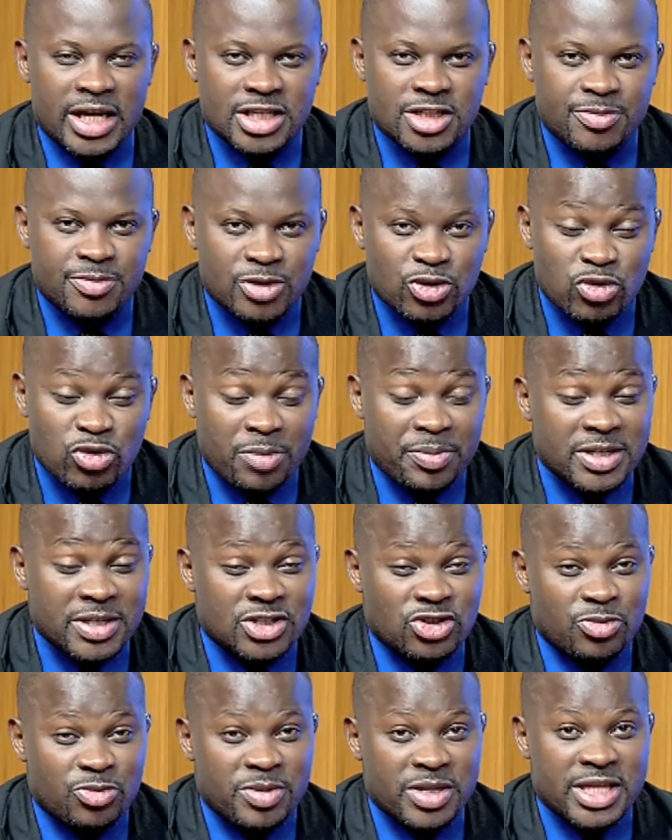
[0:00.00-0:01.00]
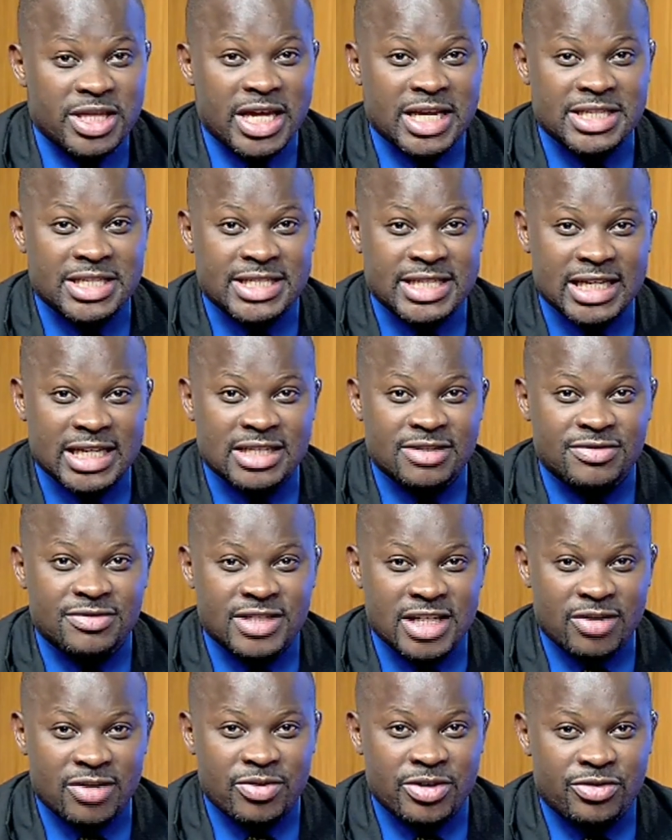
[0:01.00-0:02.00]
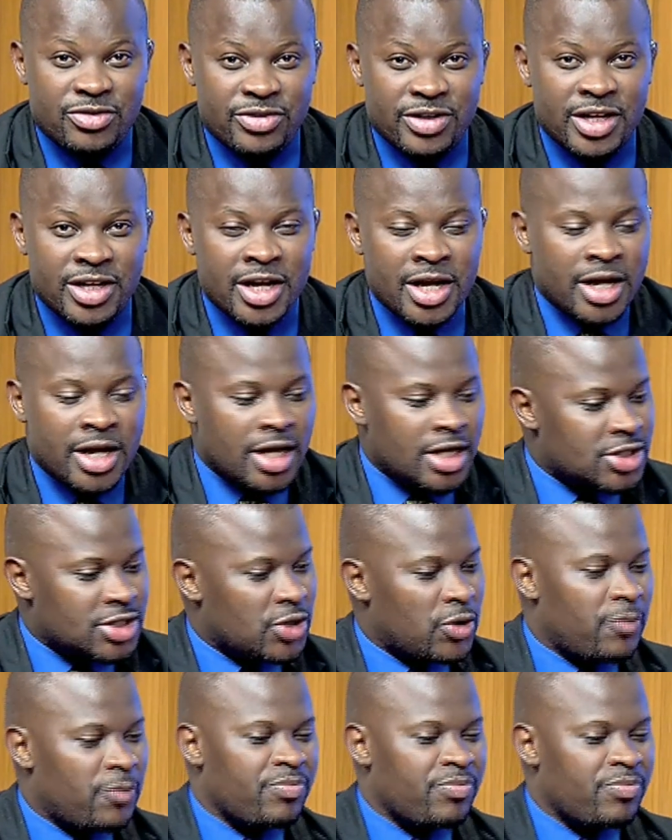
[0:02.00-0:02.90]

Onesmus happens to be the executive secretary.